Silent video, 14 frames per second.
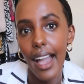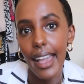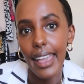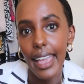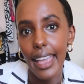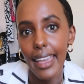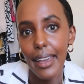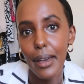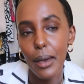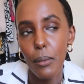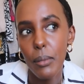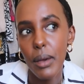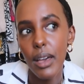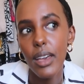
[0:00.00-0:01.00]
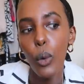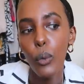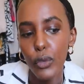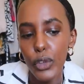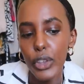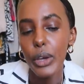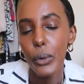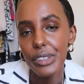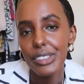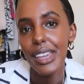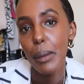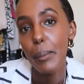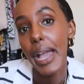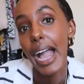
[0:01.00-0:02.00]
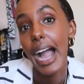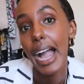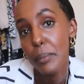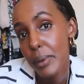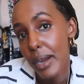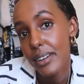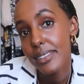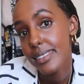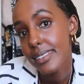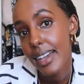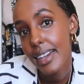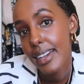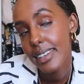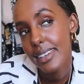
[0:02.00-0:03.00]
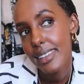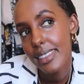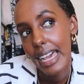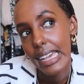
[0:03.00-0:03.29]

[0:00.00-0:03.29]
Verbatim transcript: I am hopefully going to get my eyebrows done.